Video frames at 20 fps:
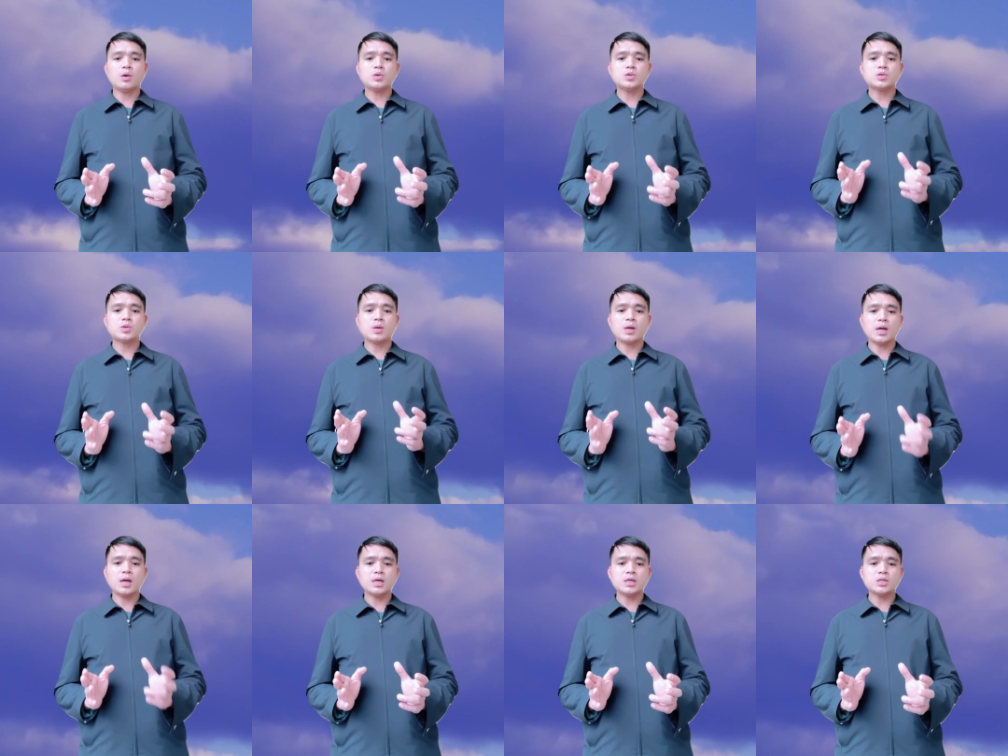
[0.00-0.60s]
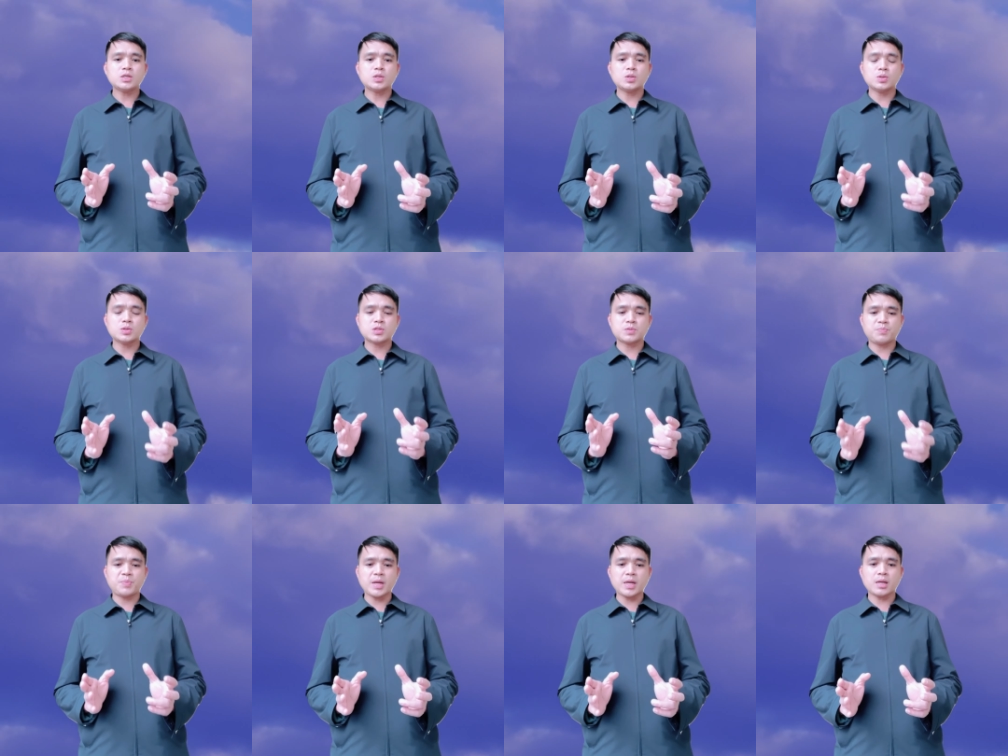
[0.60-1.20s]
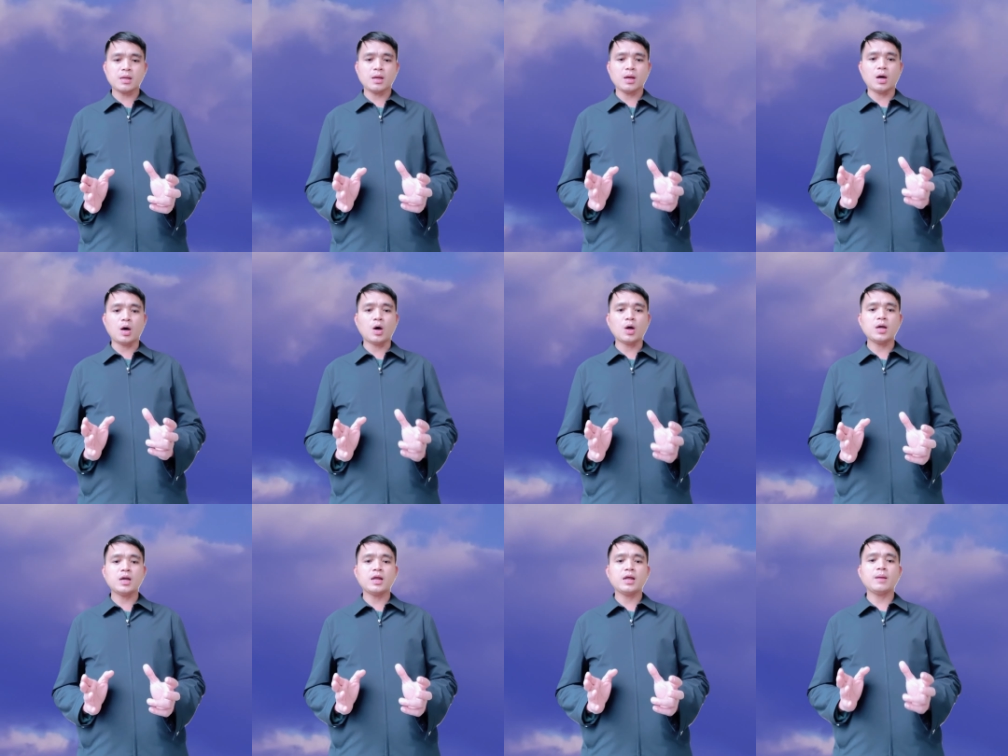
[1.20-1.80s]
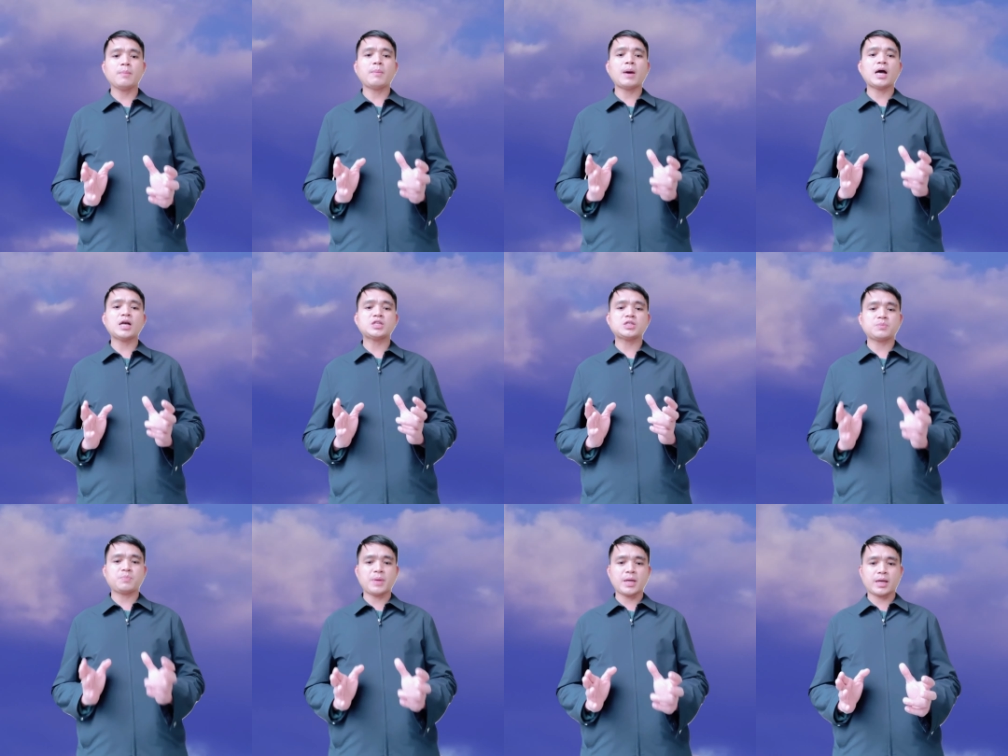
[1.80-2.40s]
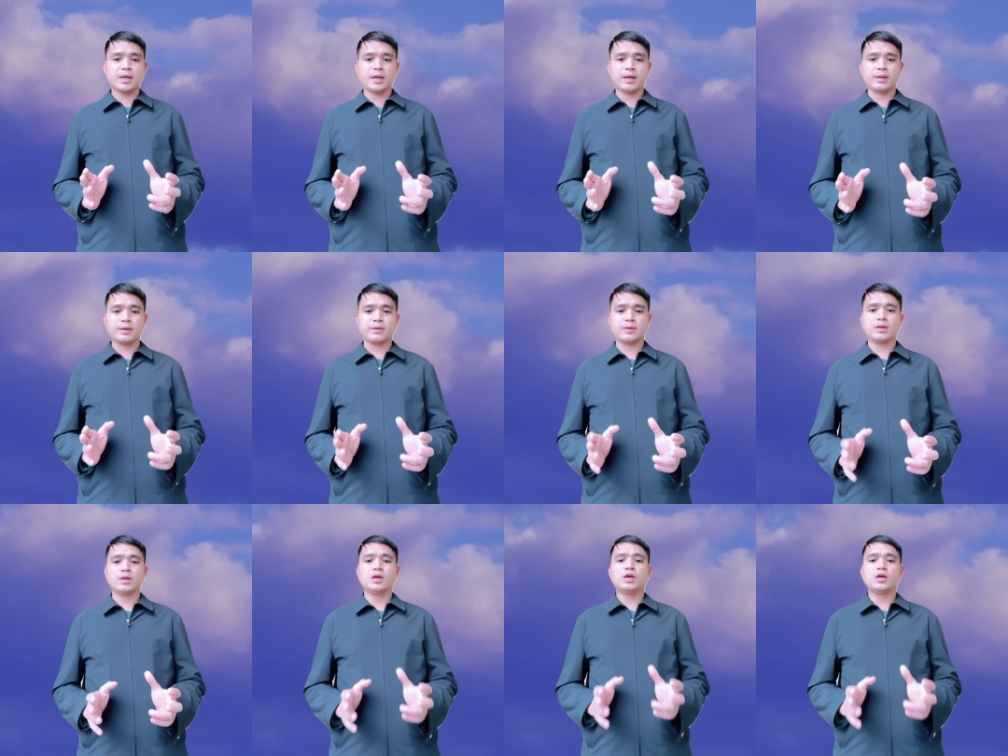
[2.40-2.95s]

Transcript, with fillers: you learn to speak only by speaking.